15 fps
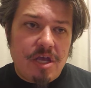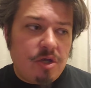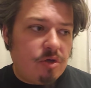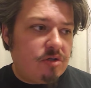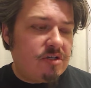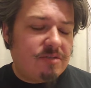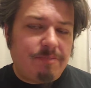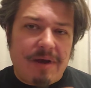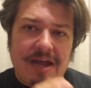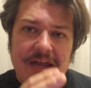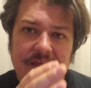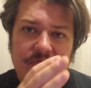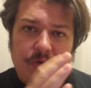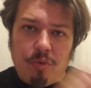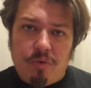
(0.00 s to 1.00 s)
You just
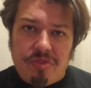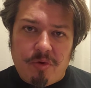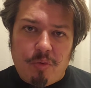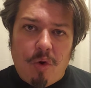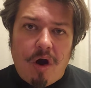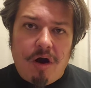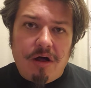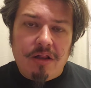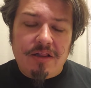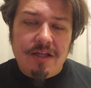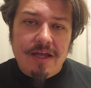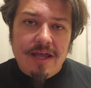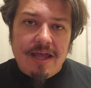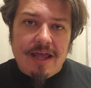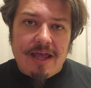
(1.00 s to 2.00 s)
buy the
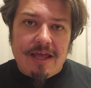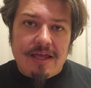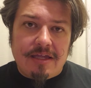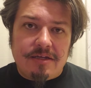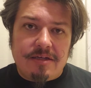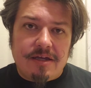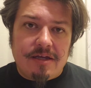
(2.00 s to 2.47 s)
wall and